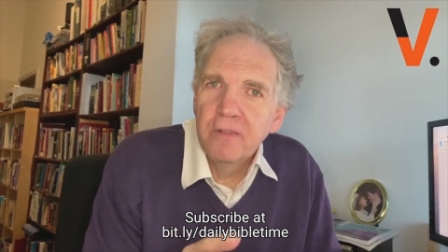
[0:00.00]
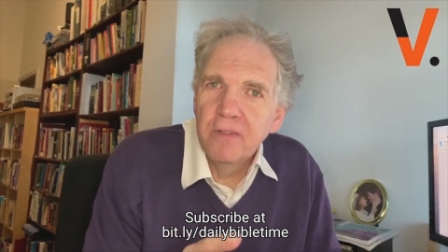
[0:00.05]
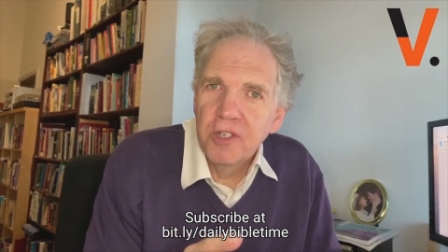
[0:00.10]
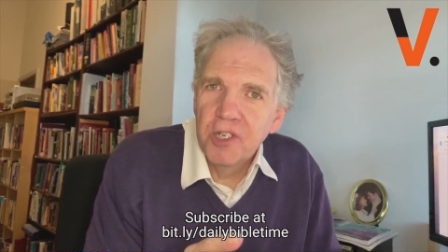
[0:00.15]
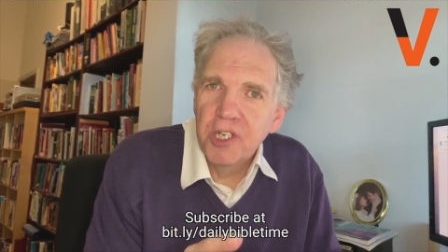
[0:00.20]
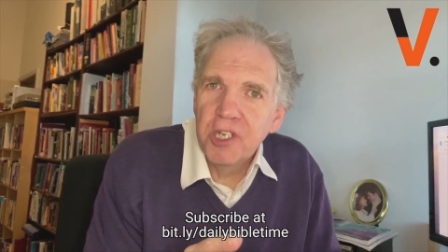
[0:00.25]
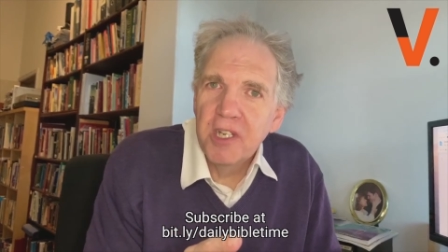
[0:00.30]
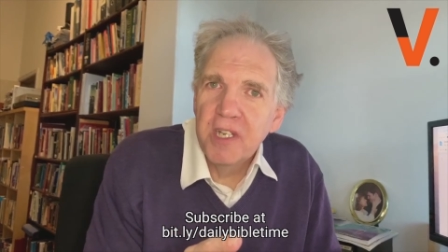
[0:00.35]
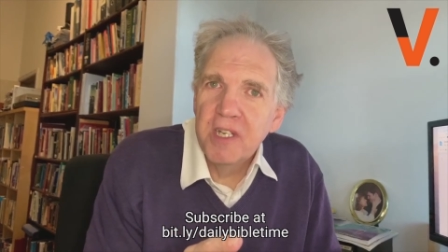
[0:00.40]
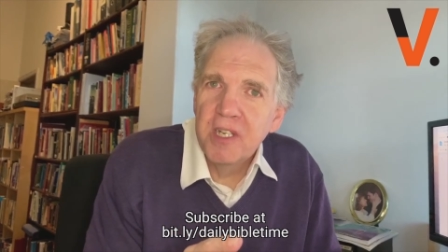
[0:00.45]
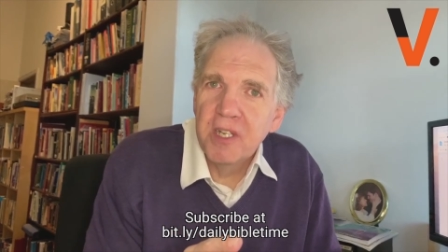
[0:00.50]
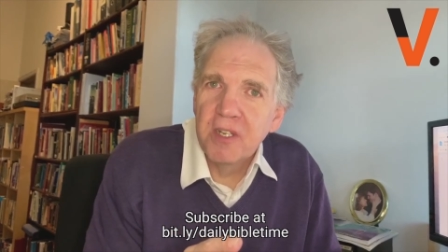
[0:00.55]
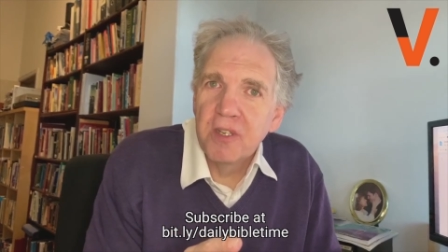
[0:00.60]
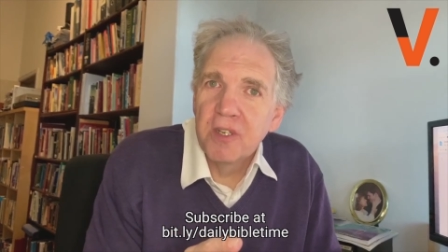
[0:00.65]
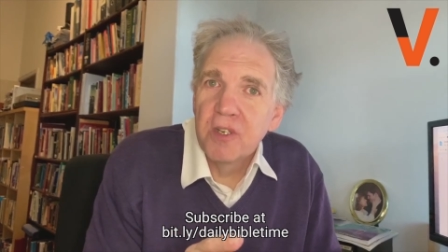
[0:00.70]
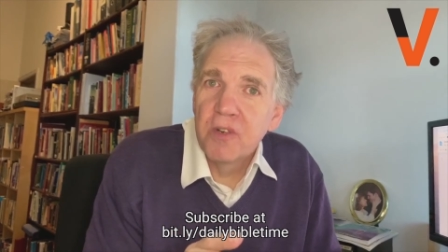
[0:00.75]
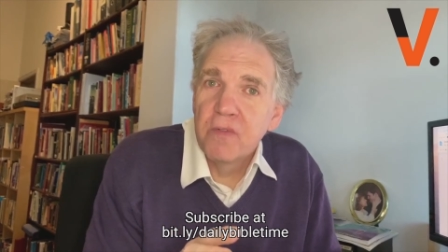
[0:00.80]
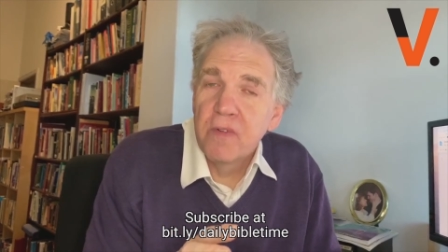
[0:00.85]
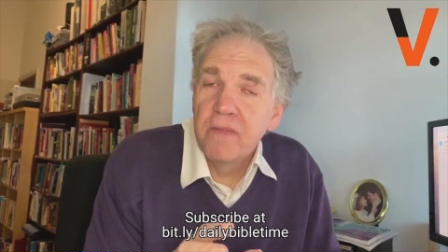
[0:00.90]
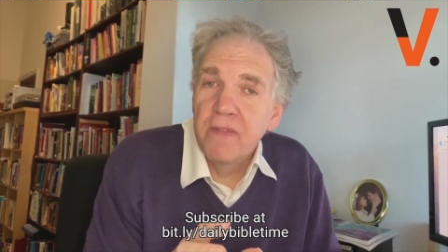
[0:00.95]
Jesus,
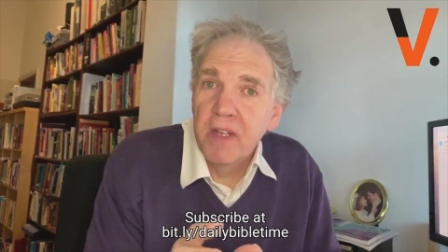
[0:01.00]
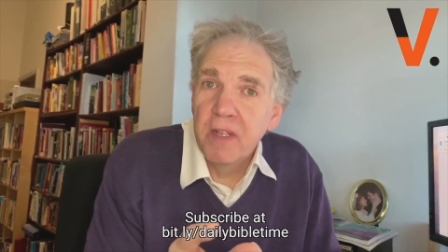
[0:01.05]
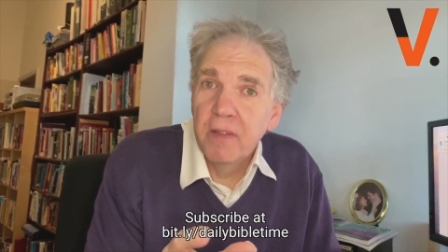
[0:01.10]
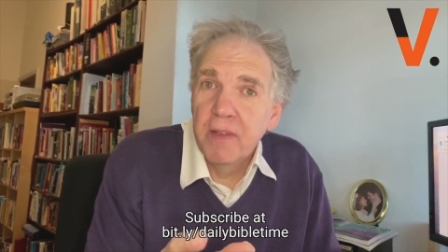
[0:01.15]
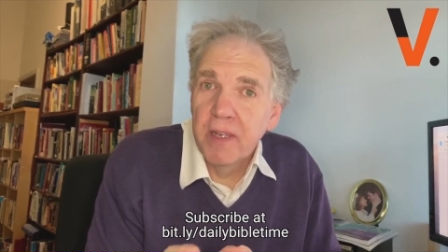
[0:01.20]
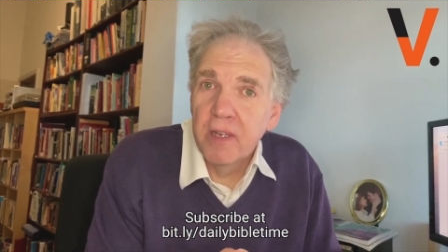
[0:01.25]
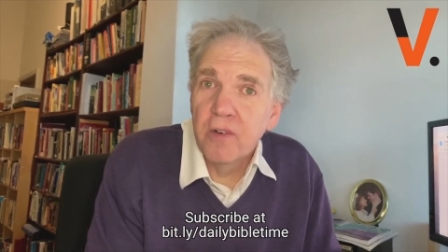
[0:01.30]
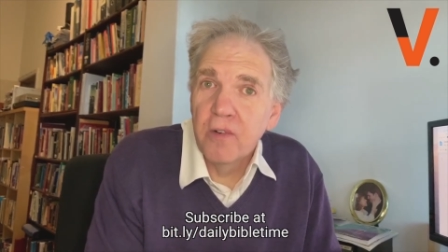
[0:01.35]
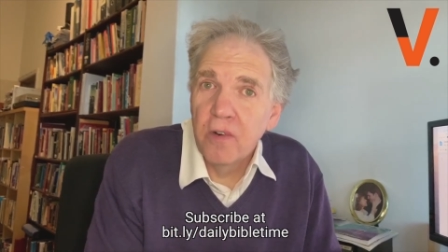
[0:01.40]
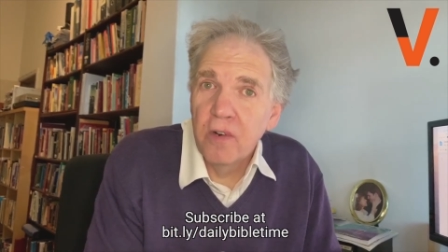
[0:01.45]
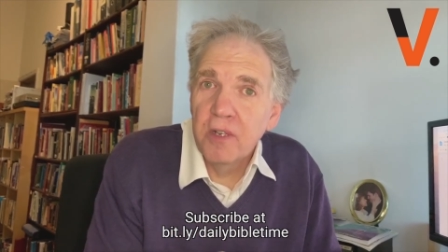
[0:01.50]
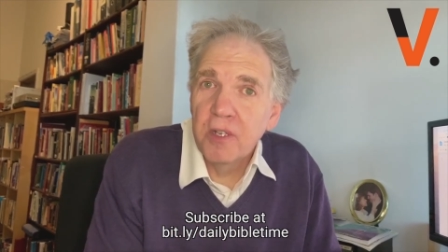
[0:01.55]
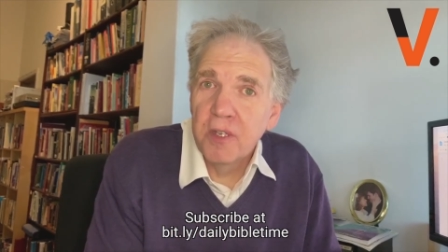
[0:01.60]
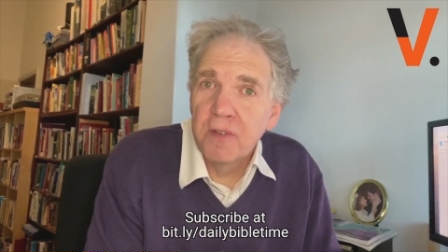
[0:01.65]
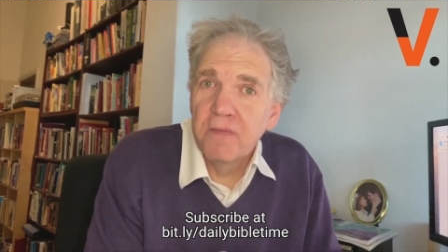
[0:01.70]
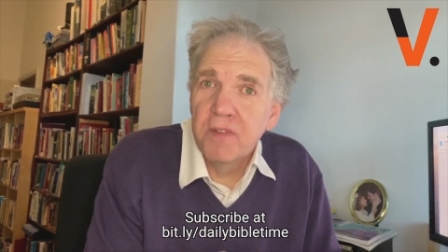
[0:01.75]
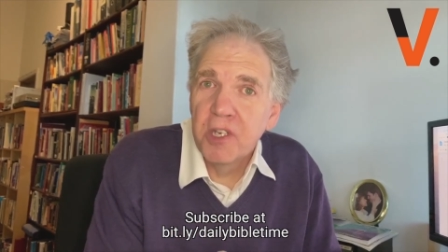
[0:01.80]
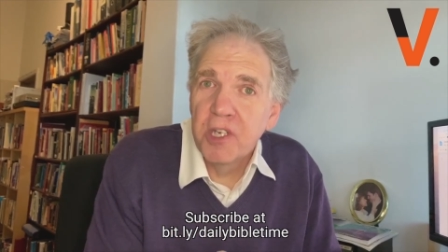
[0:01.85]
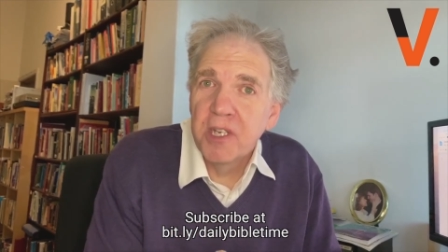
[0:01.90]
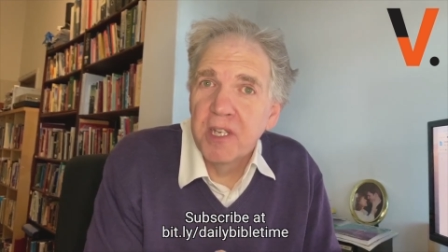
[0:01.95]
to reveal the cross
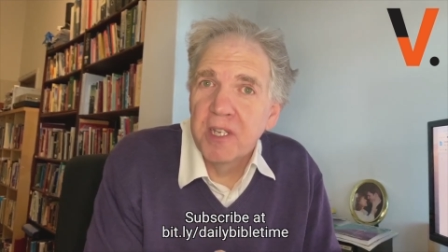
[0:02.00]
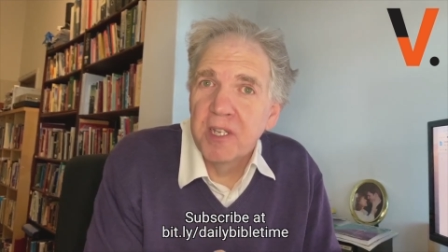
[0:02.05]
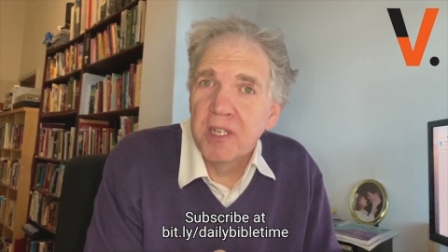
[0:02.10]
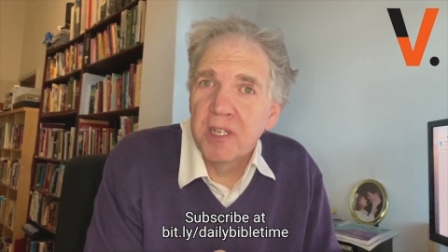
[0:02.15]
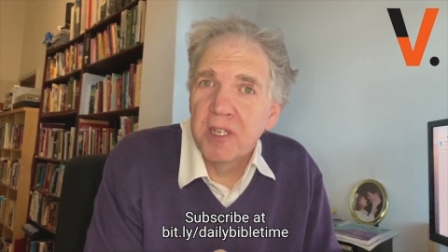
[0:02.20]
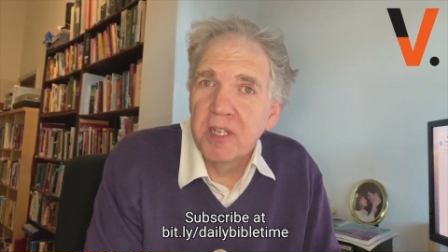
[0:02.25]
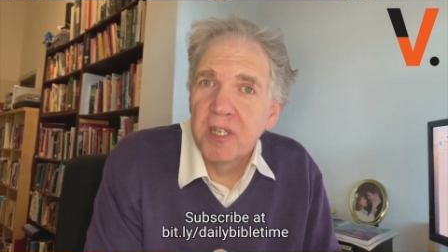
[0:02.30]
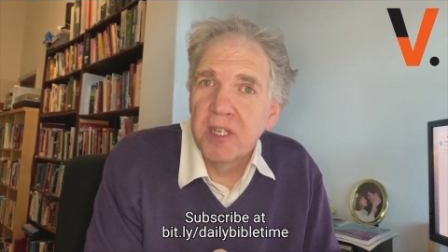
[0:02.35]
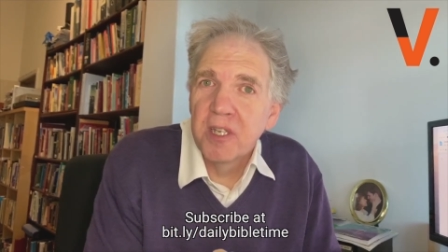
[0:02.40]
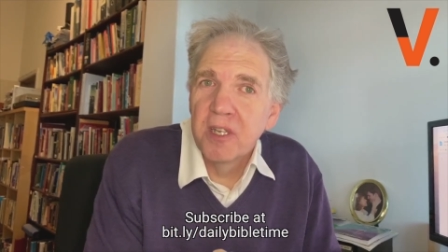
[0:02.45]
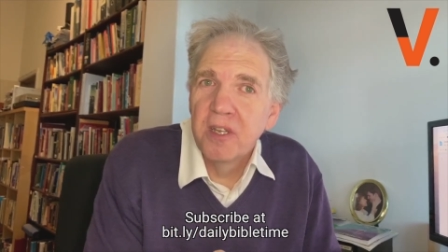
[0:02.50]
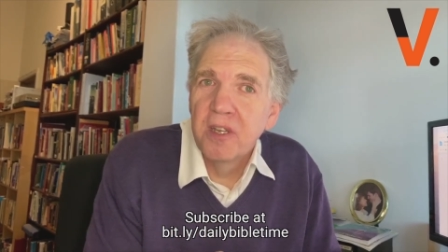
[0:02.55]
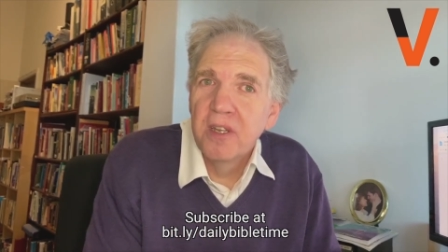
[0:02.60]
of Jesus